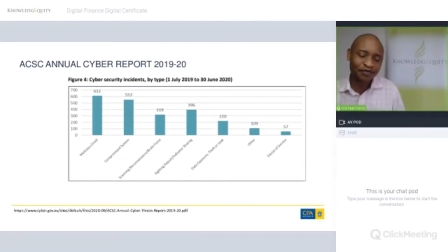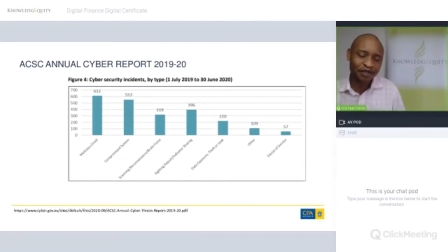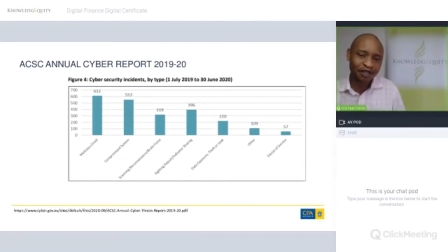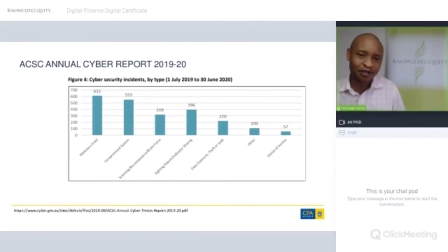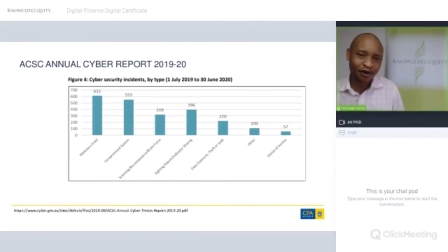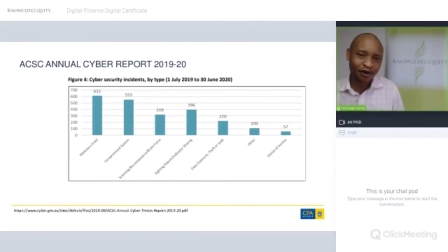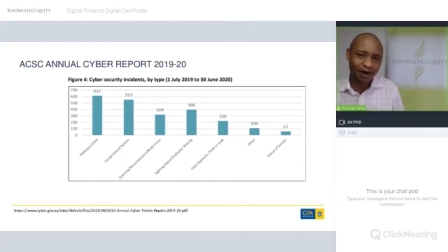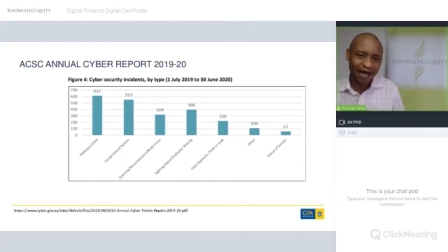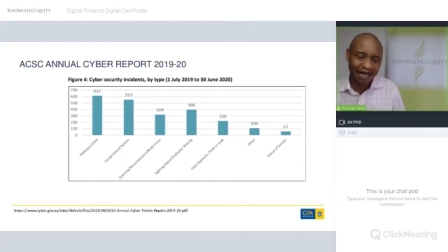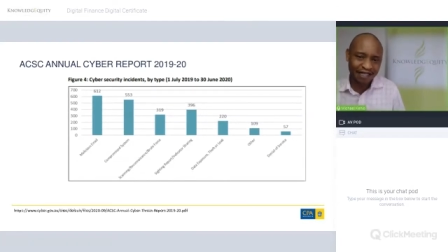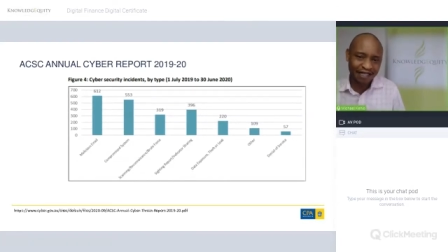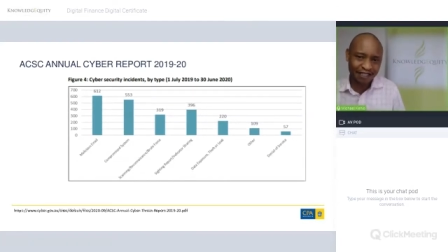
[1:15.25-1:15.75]
the
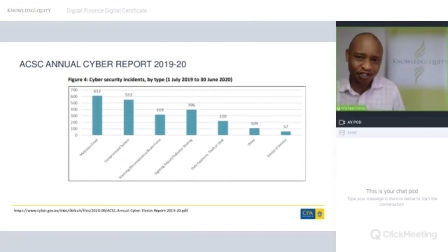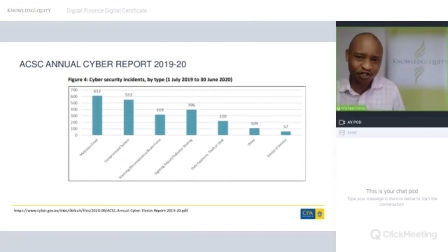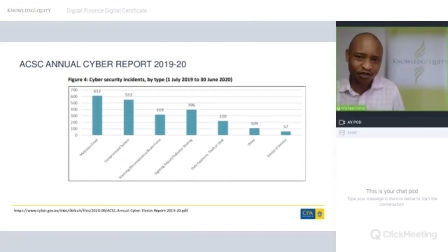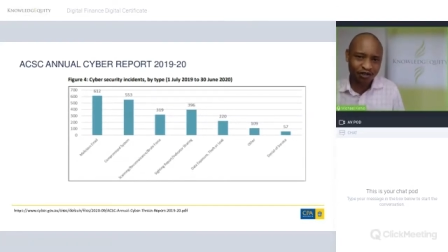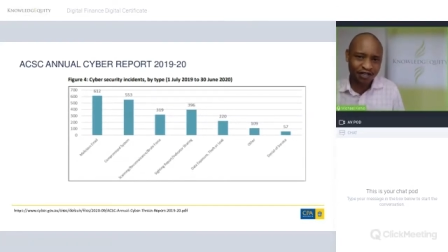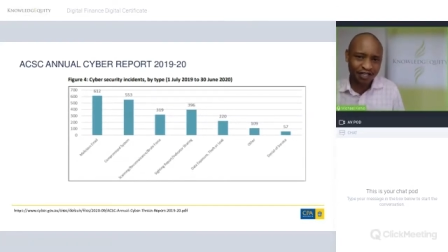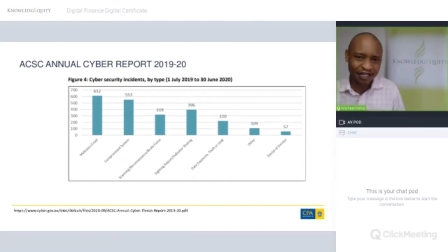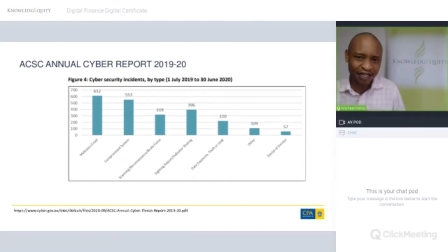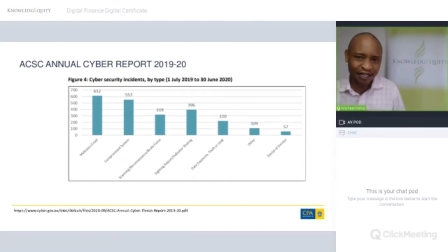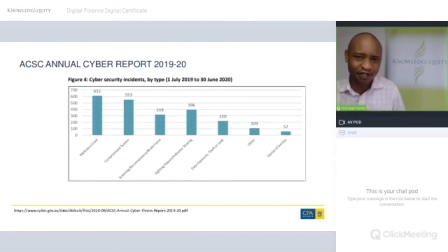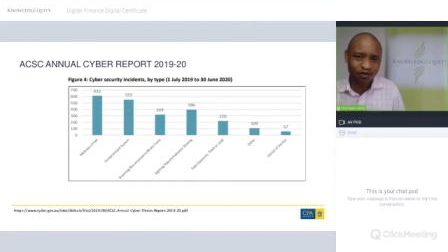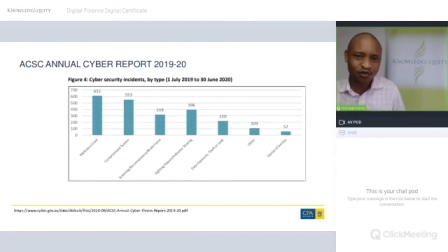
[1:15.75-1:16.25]

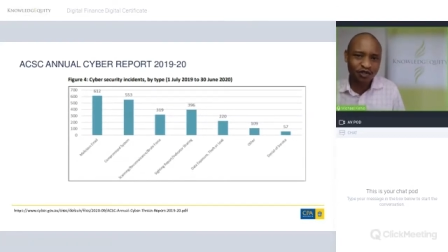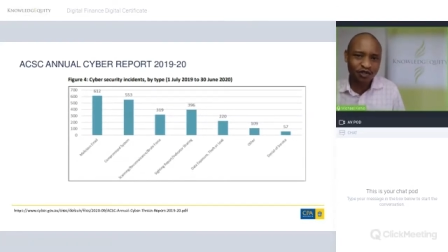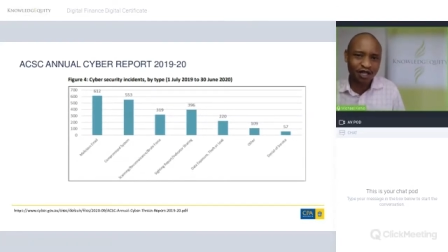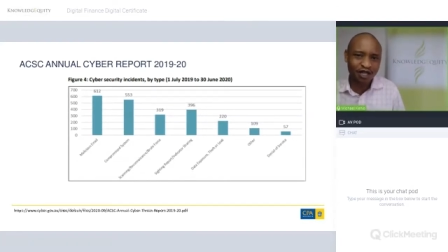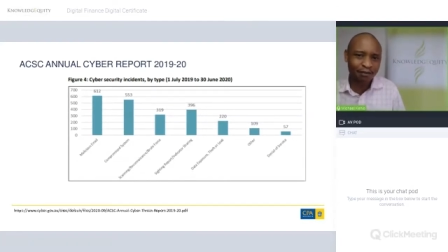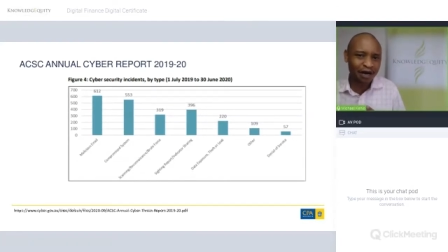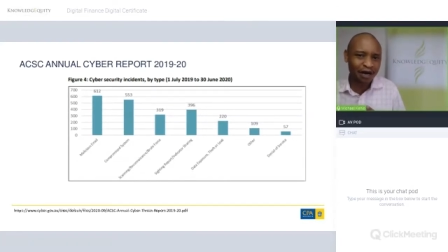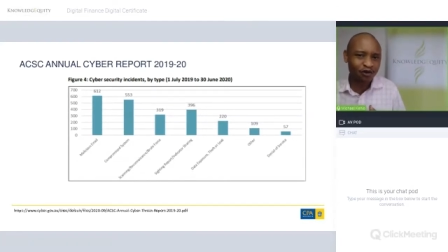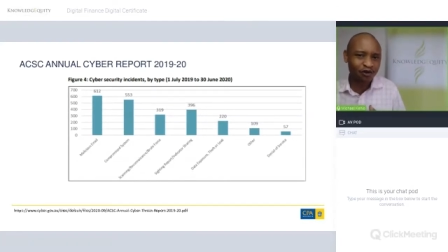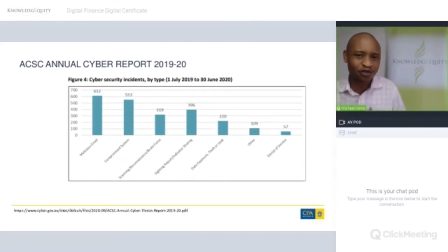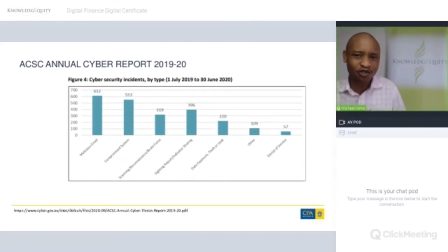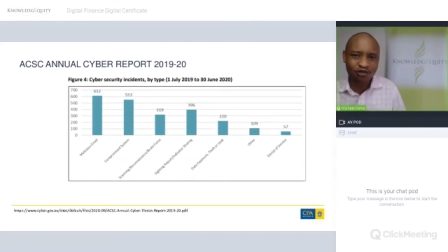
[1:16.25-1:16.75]
organization dealt with
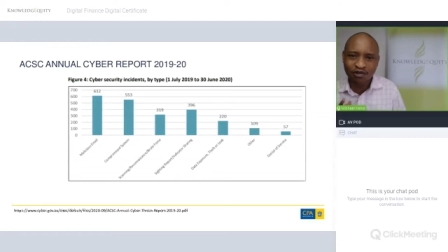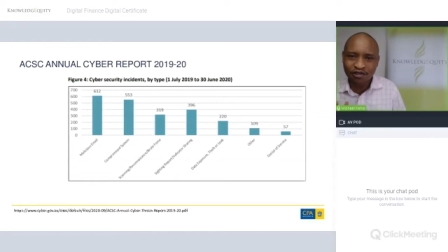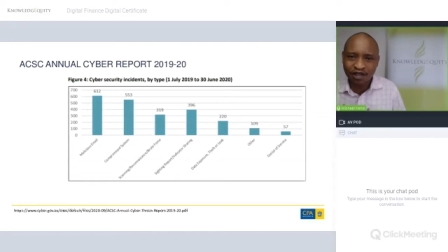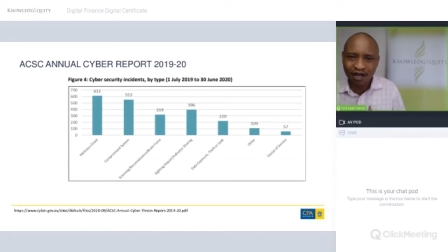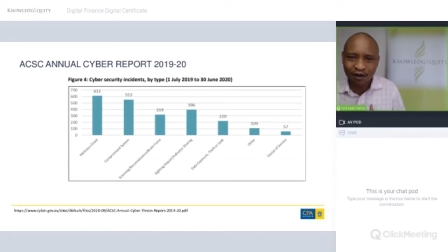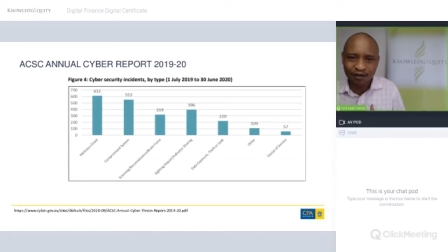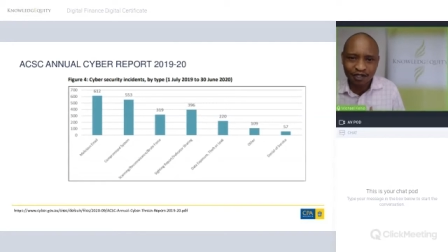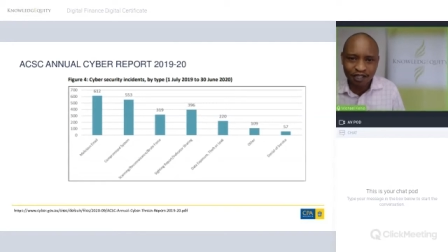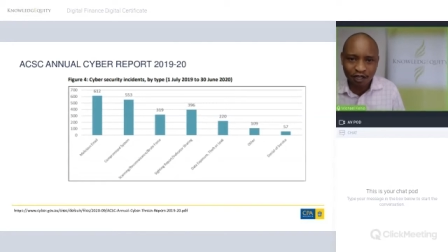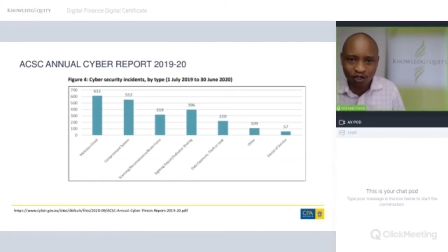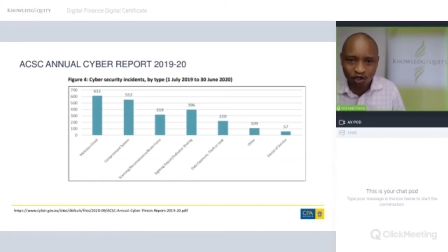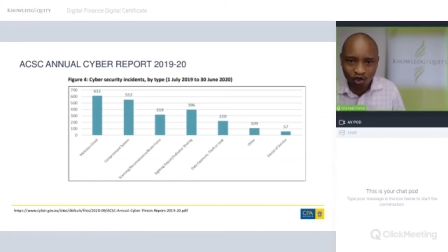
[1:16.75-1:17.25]
about
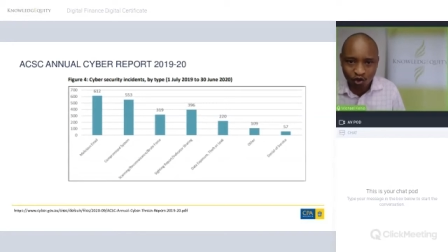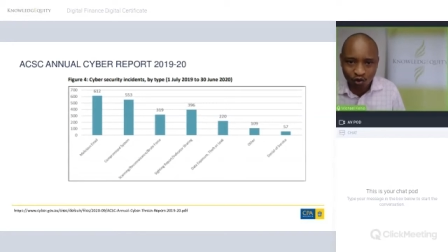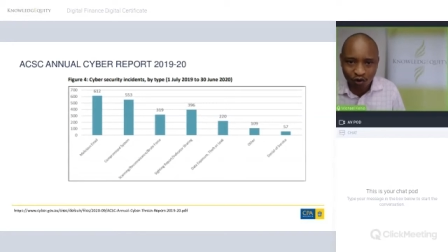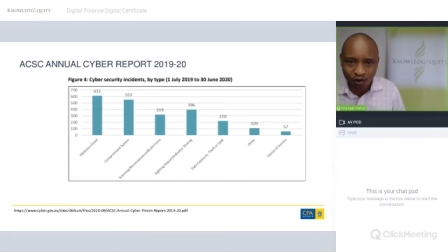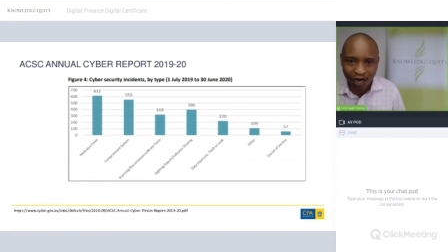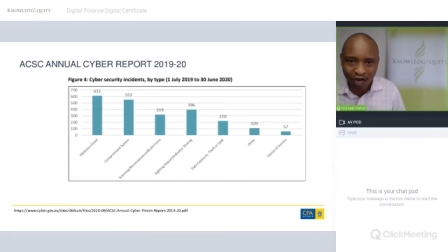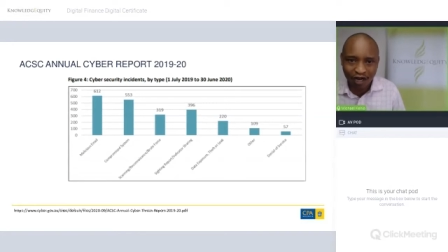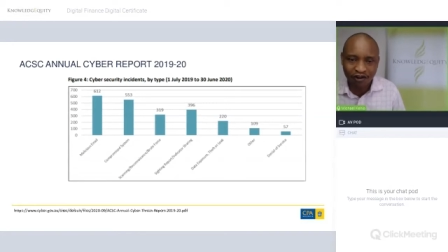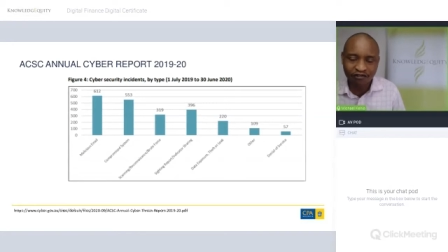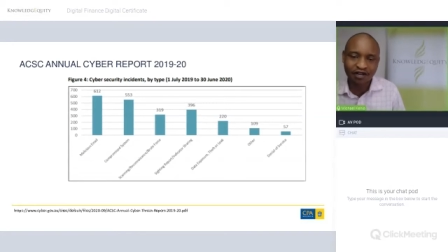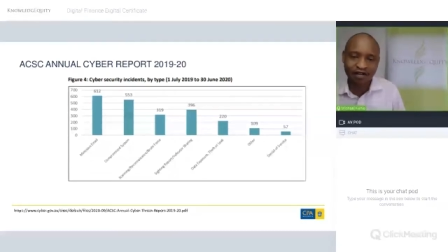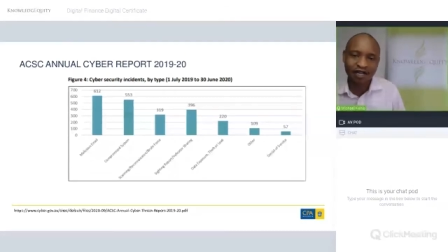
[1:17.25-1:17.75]

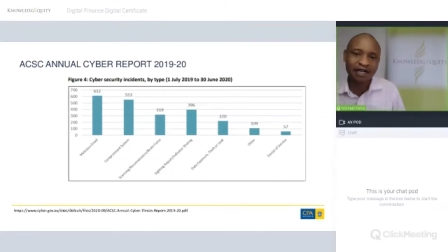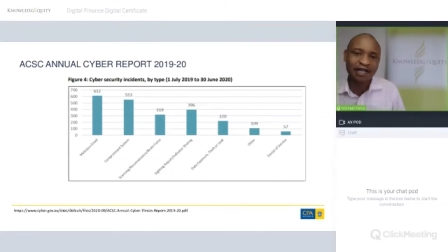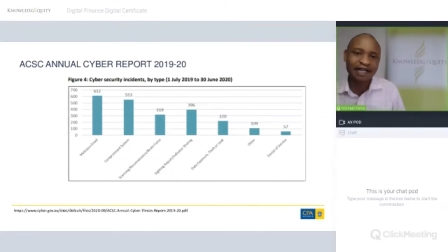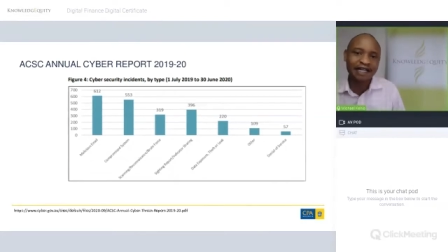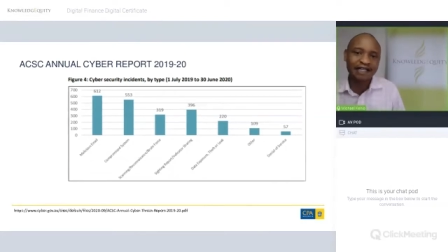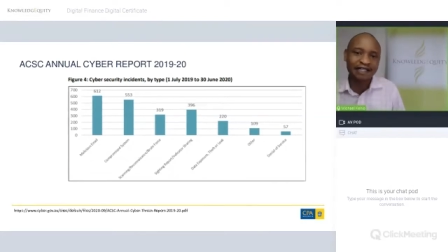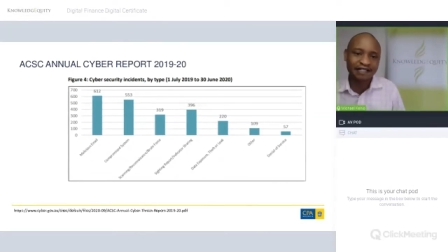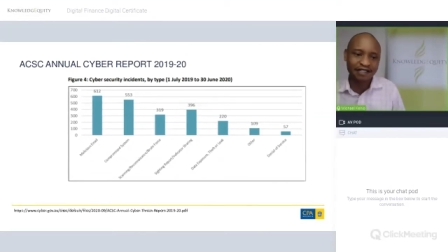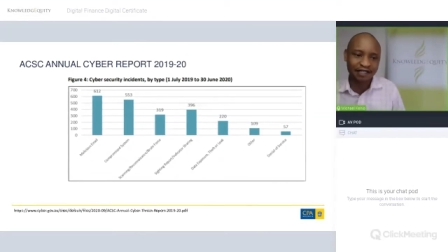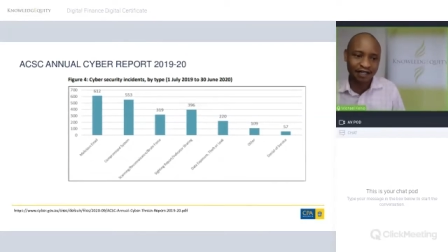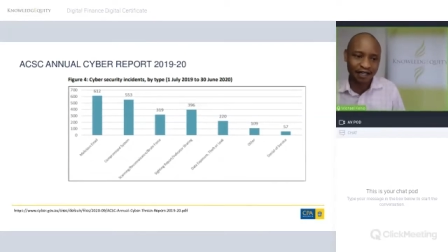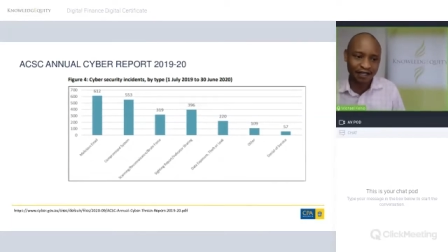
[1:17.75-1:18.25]
2,200
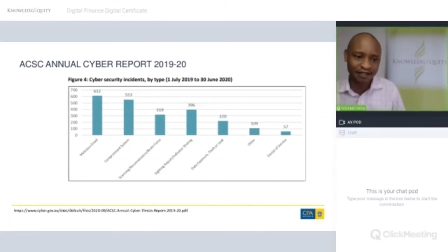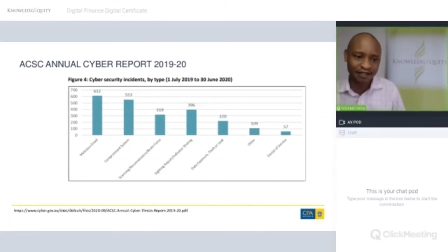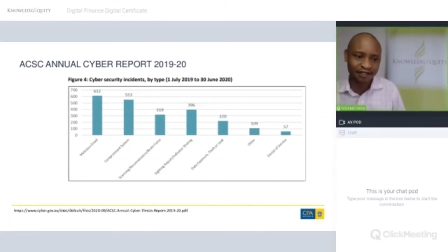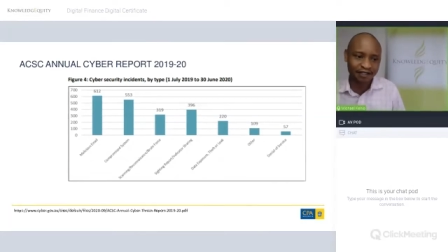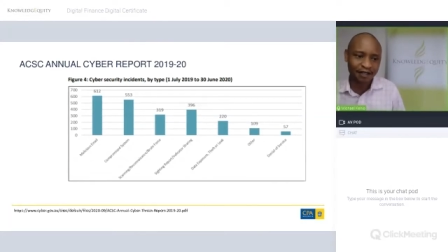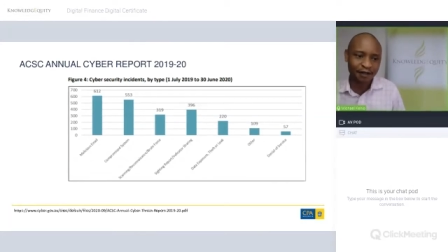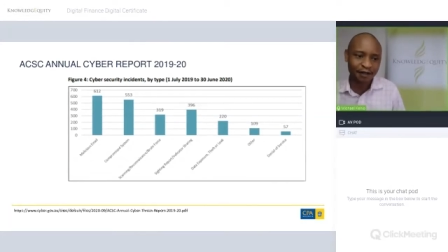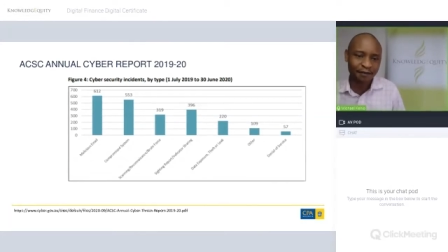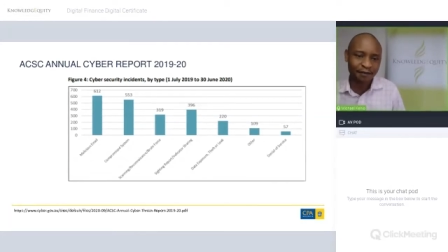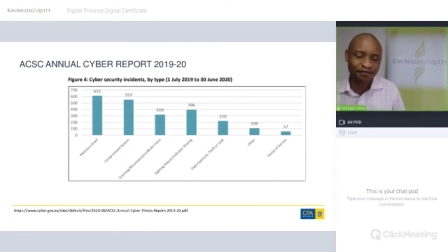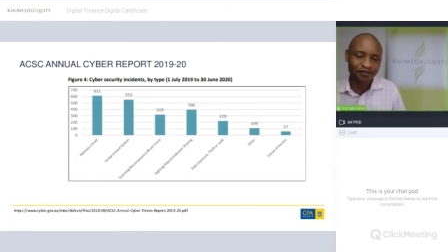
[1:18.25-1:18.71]
incidents.